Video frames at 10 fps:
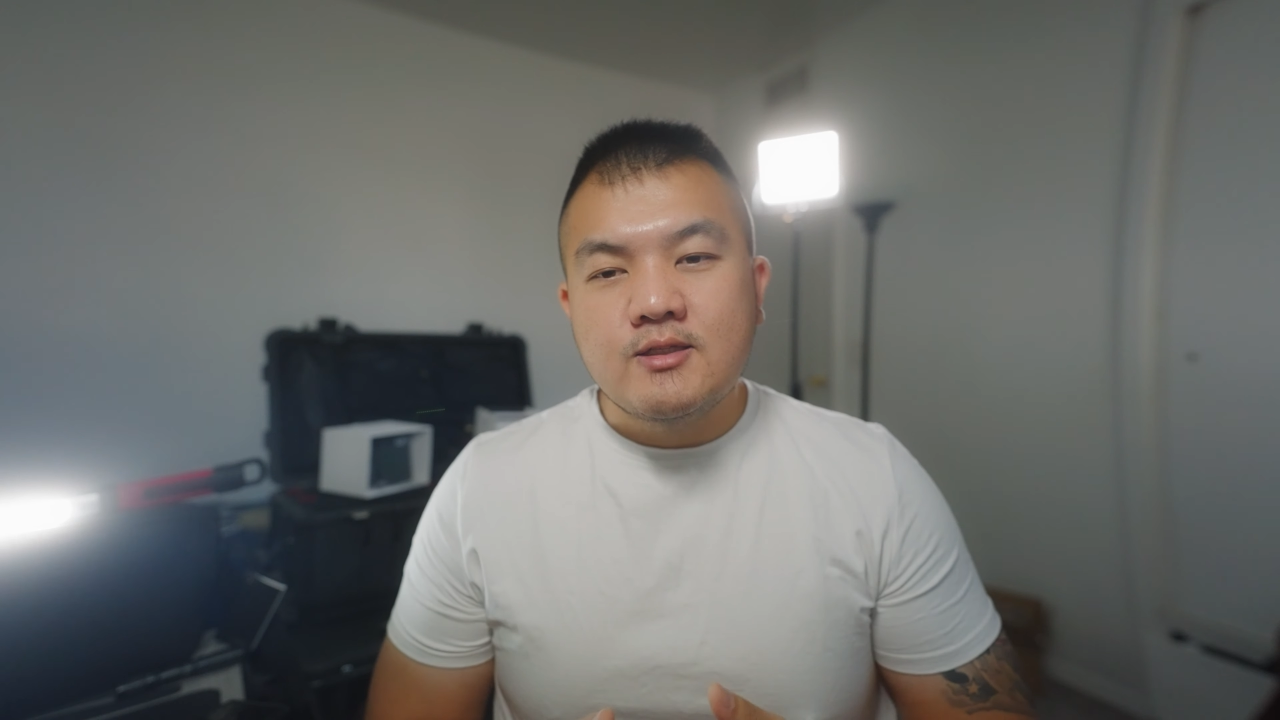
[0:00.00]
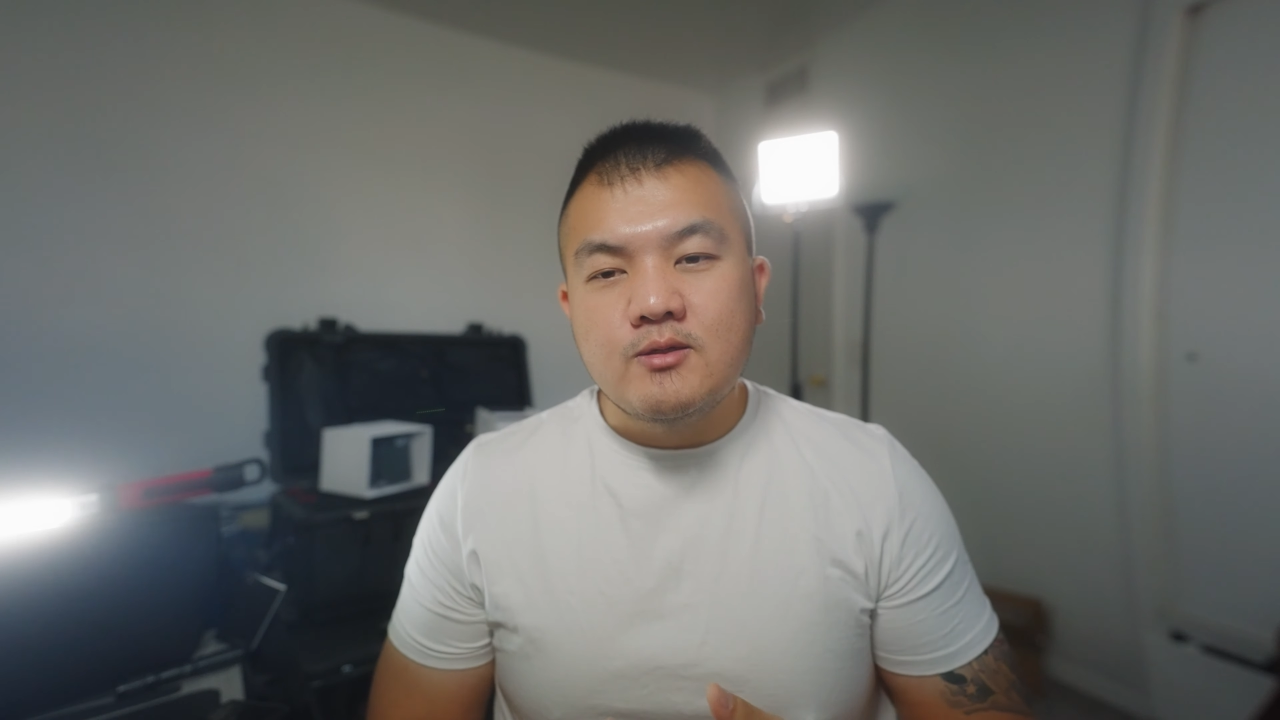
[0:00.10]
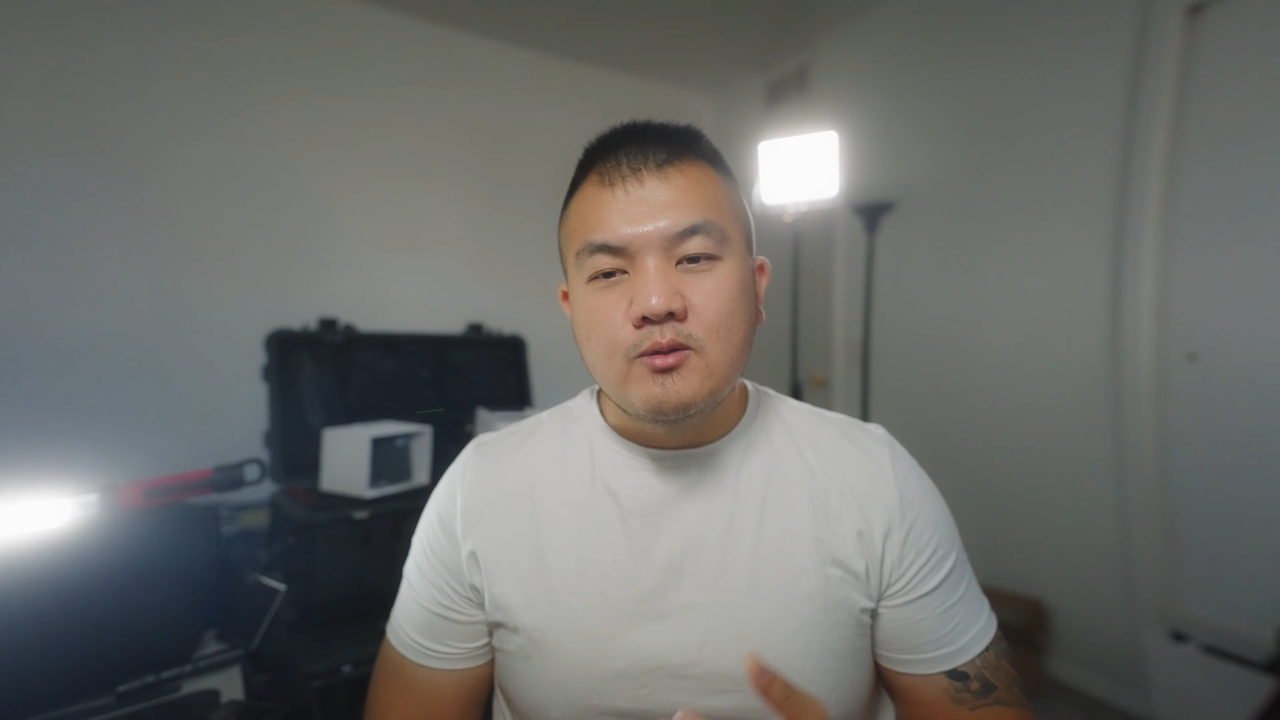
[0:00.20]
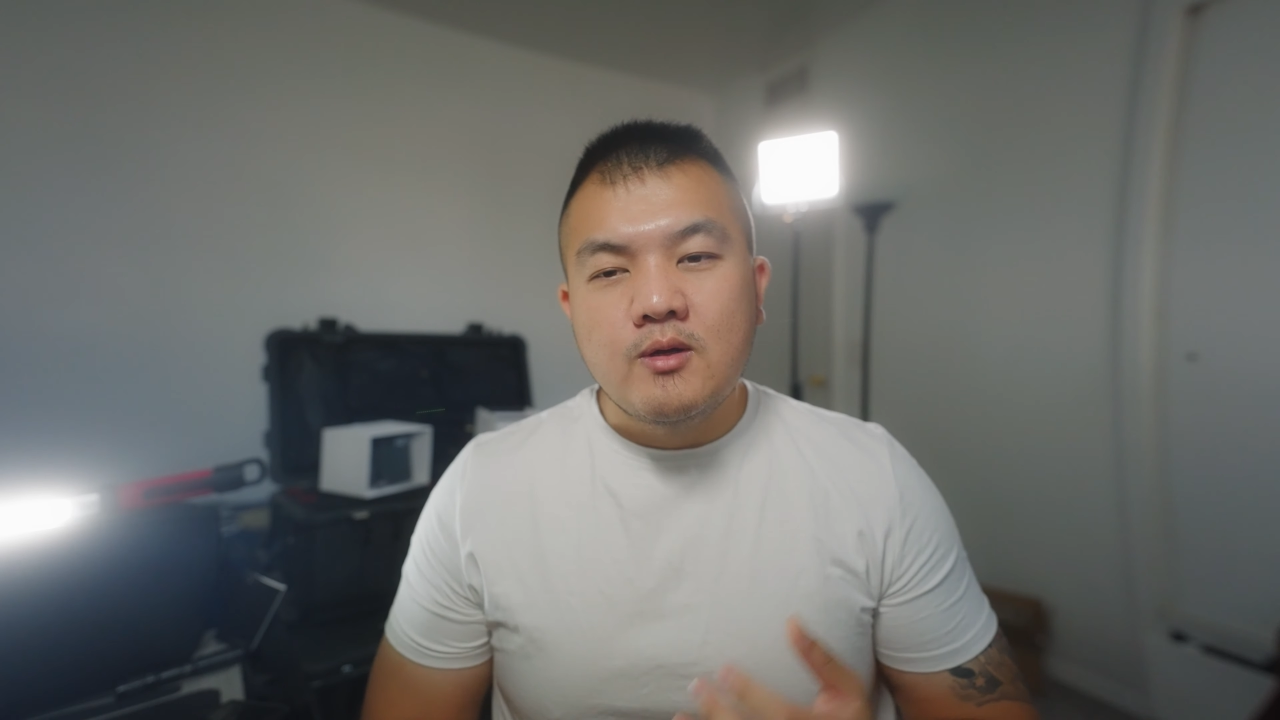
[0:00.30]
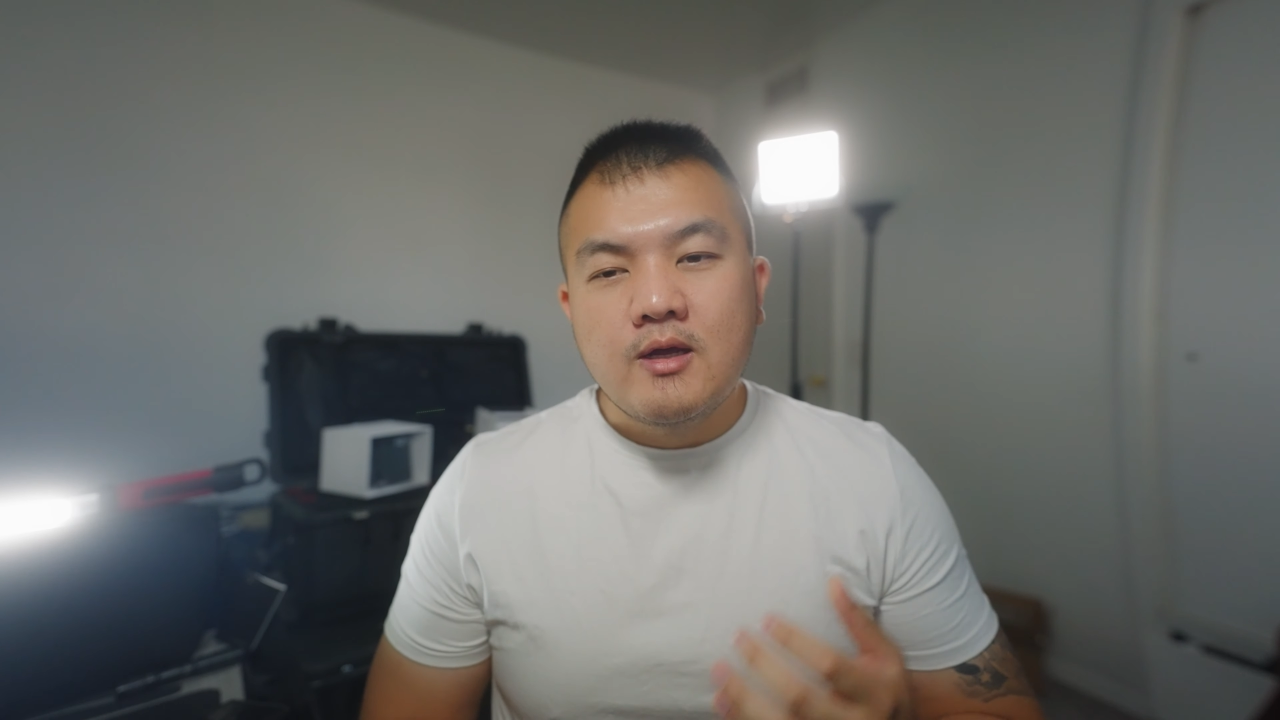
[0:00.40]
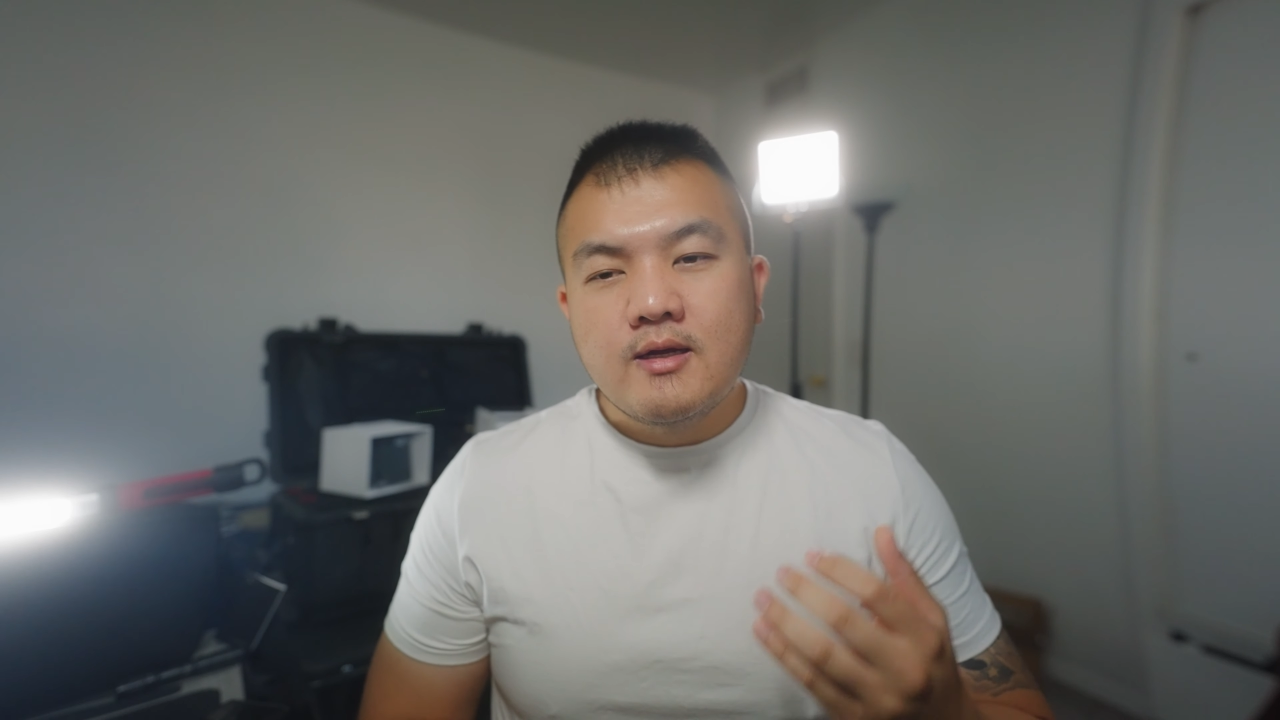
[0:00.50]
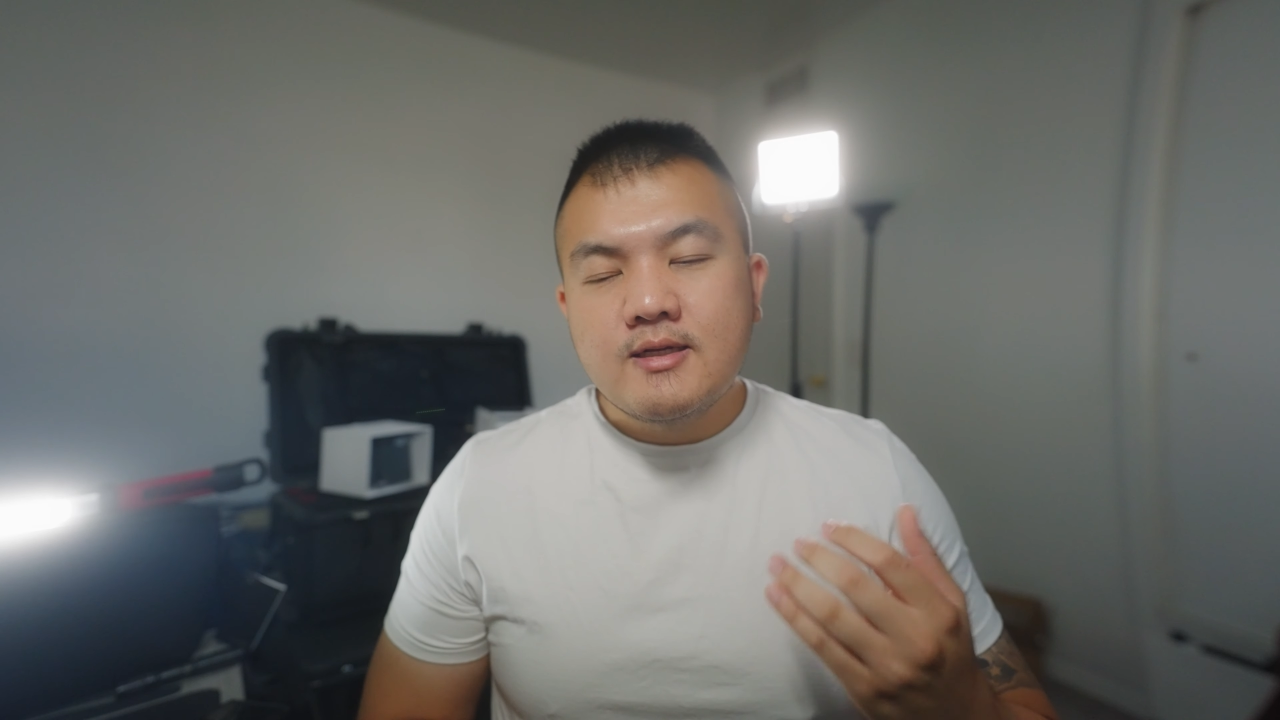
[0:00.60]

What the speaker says: to